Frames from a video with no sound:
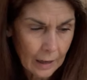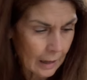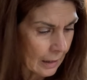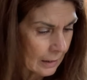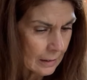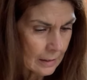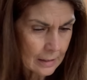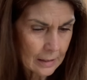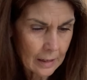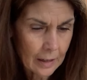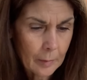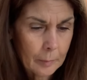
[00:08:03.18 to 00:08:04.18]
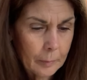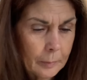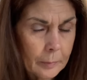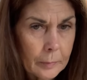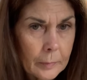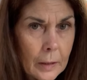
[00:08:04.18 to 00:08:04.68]
and
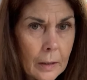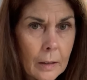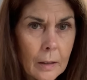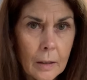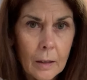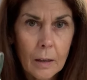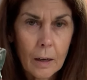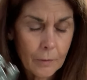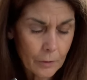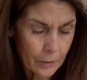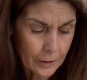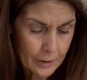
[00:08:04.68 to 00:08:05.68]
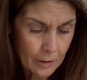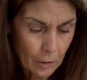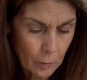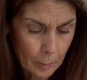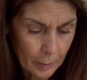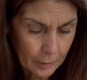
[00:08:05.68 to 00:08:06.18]
I've got this
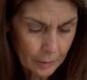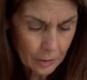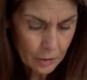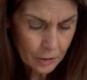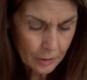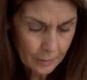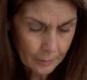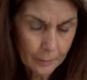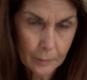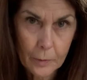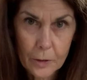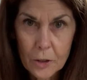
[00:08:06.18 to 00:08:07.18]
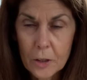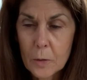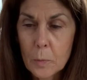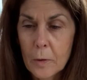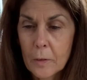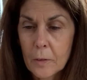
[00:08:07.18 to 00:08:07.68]
hole punch, which
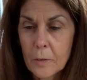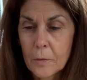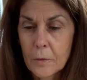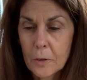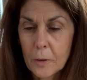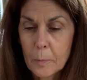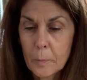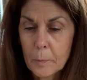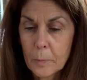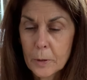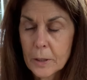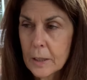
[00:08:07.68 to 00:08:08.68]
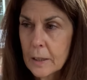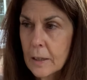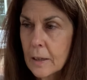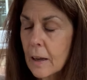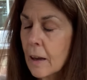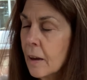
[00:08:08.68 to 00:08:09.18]
is one for
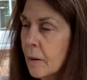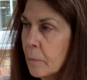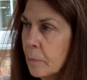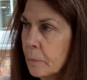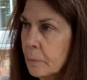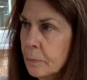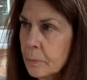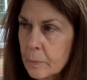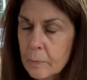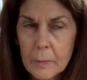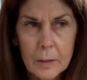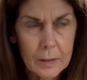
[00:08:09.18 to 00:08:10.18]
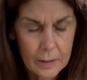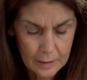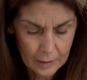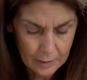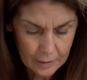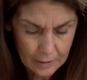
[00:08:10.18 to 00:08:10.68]
putting
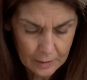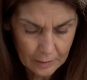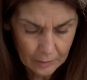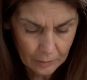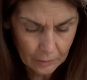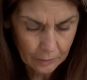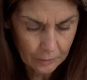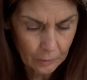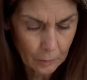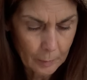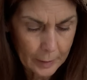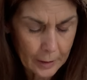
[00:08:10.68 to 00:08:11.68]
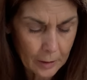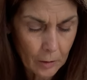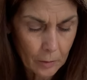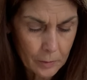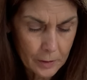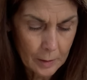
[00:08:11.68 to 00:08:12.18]
studs on, or making
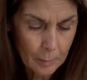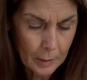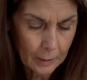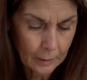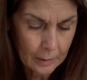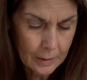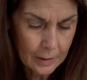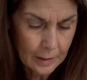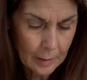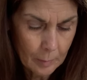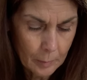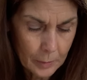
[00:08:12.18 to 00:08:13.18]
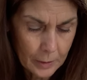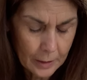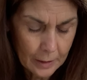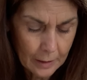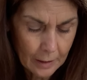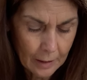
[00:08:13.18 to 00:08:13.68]
holes in a belt and then
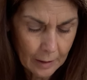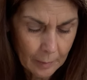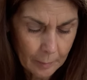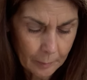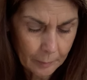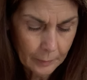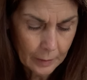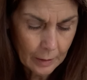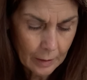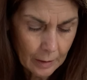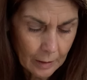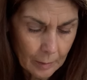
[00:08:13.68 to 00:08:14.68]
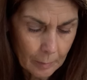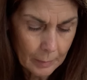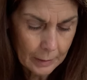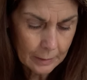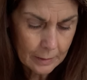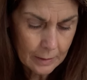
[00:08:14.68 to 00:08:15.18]
putting
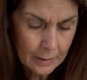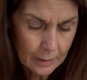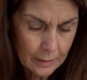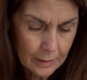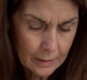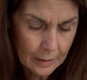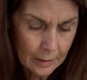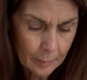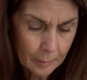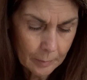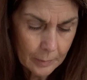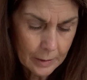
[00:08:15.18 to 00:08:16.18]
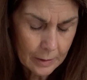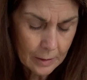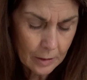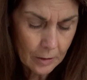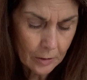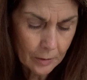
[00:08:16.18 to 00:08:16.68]
metal studs in them to
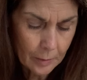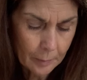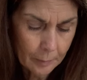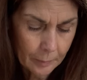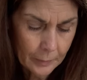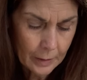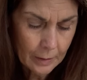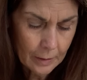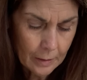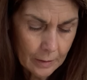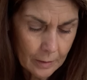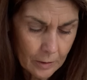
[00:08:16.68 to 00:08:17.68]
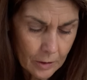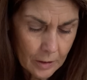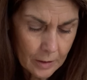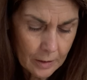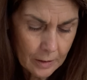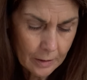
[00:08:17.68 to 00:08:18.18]
secure them. So
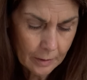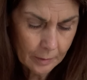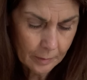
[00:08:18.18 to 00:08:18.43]
just